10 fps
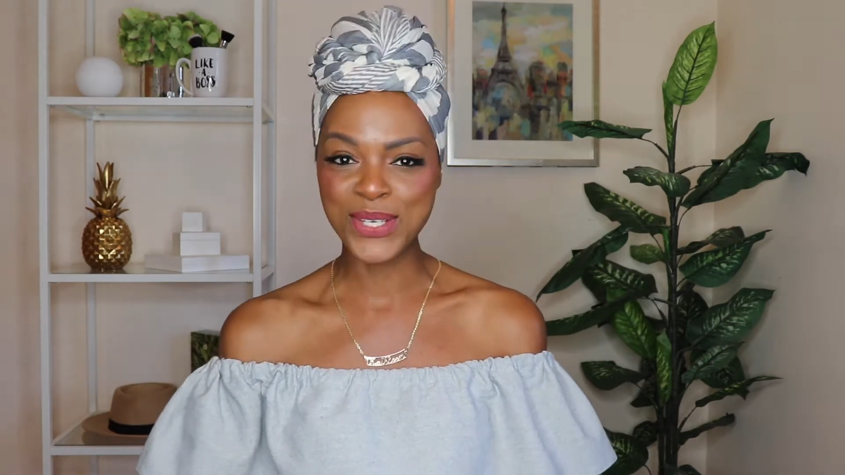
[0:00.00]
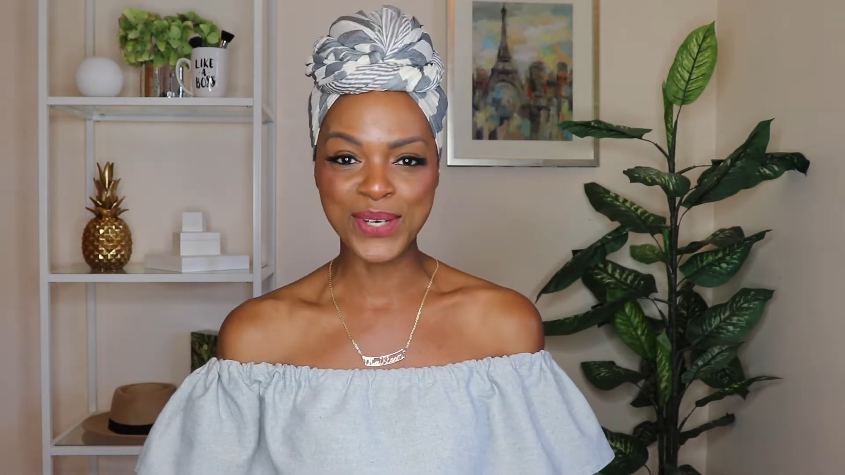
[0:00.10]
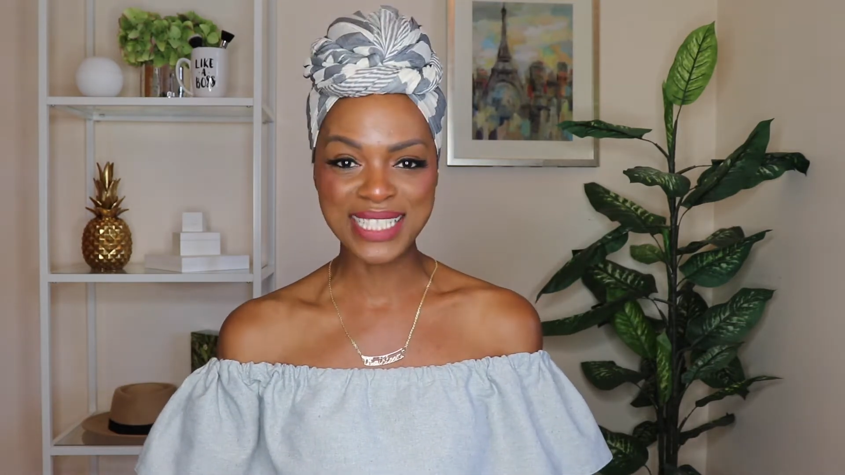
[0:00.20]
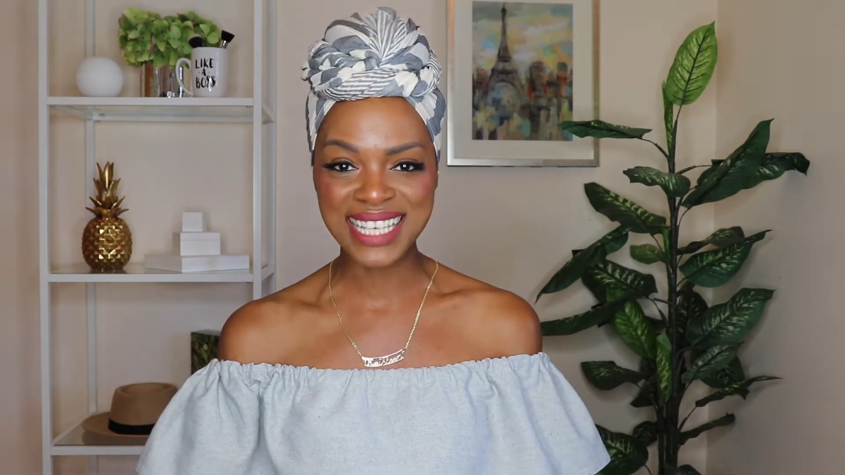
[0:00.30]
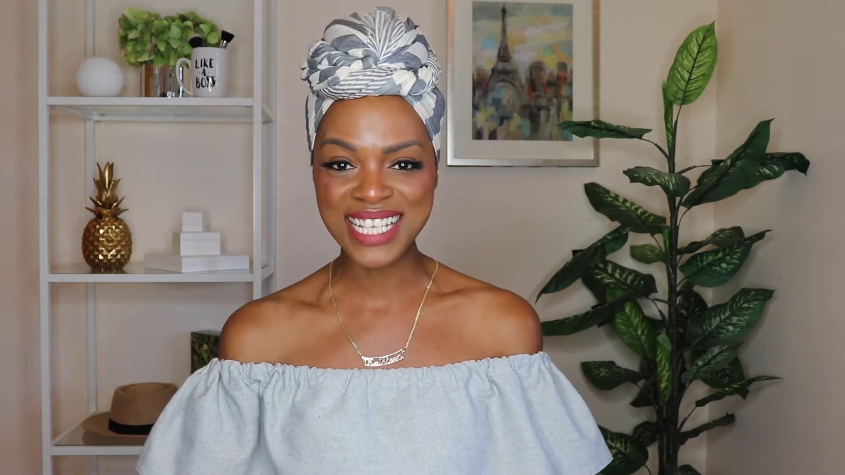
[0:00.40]

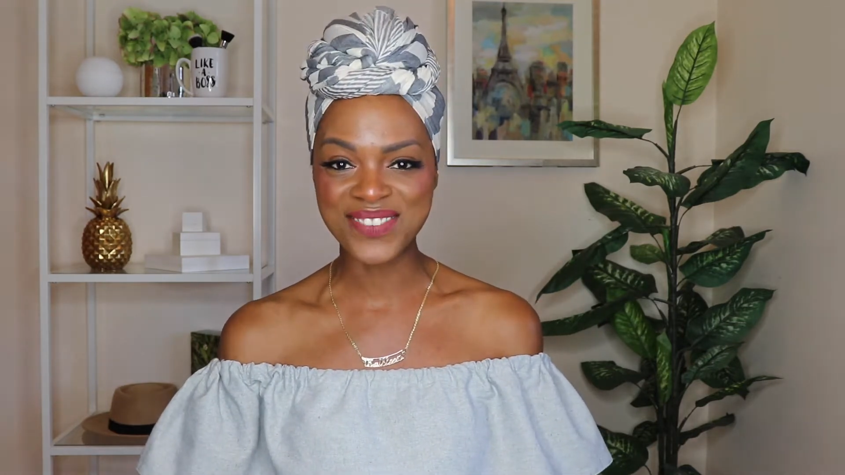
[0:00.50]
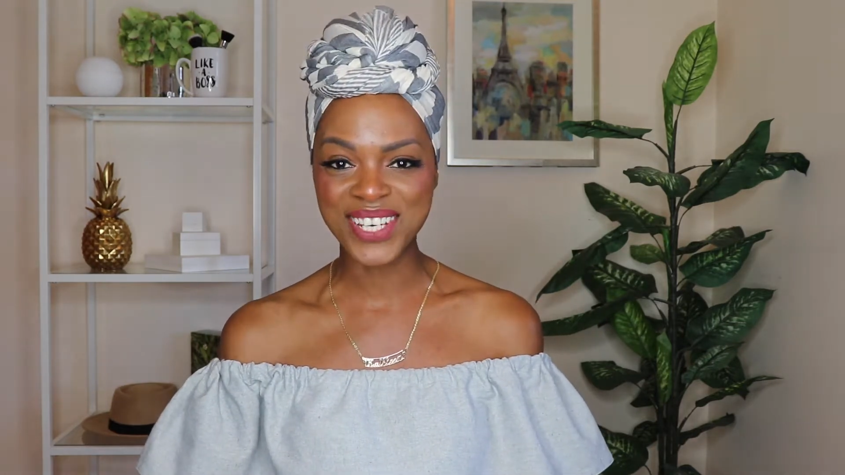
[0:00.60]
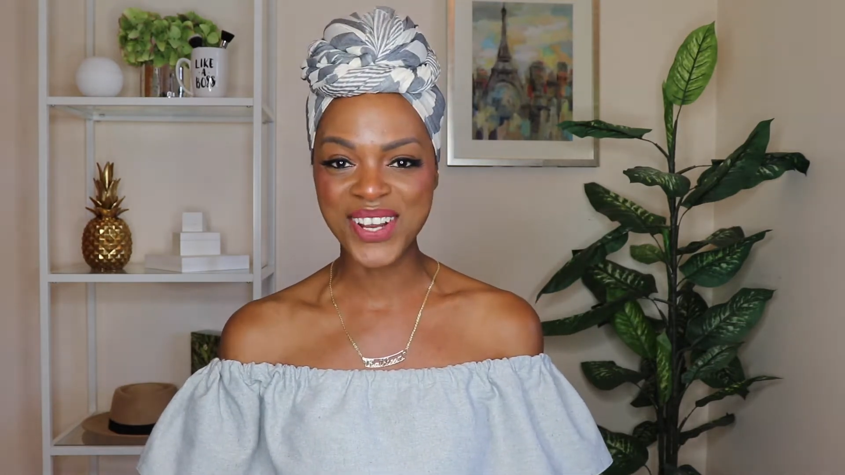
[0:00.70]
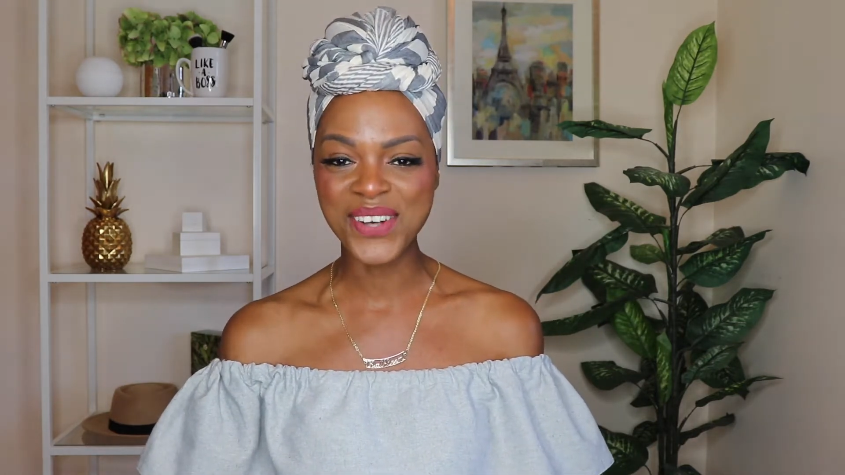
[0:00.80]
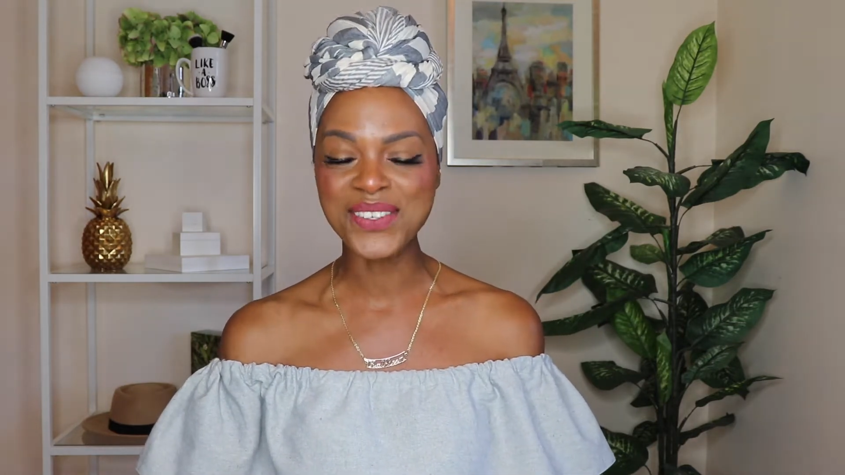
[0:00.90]
So in today's
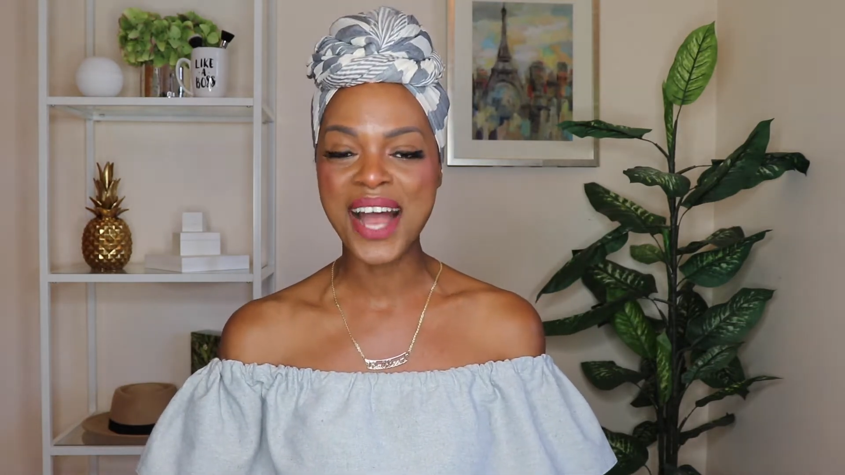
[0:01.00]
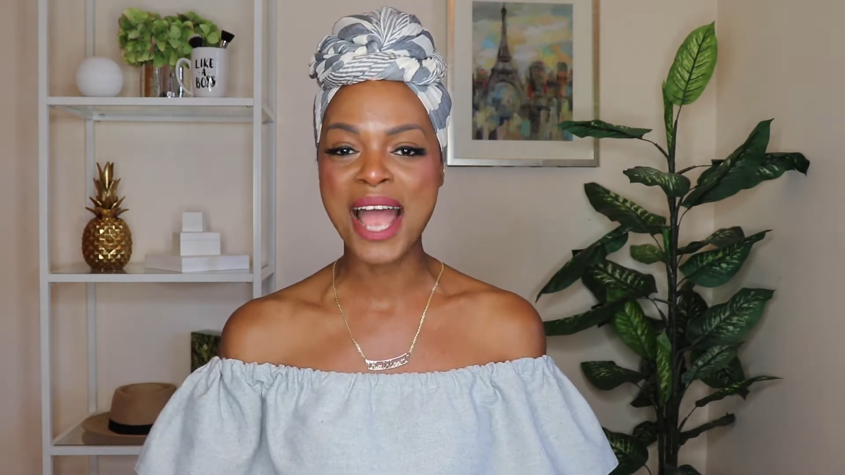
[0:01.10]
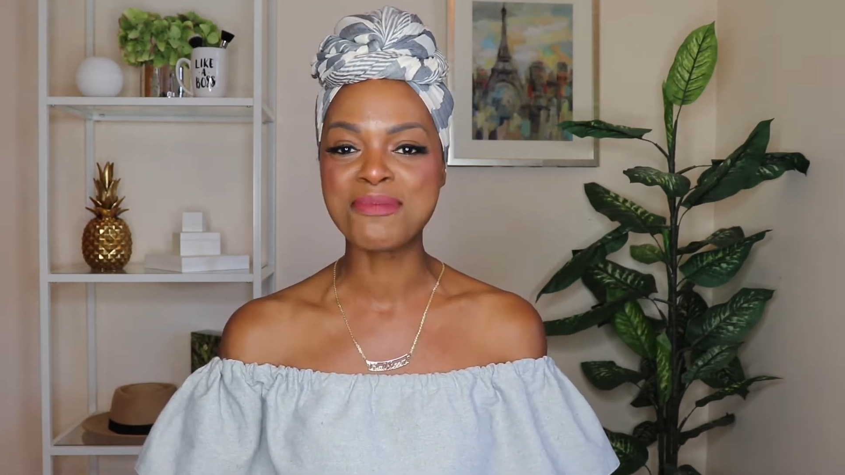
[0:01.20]
video,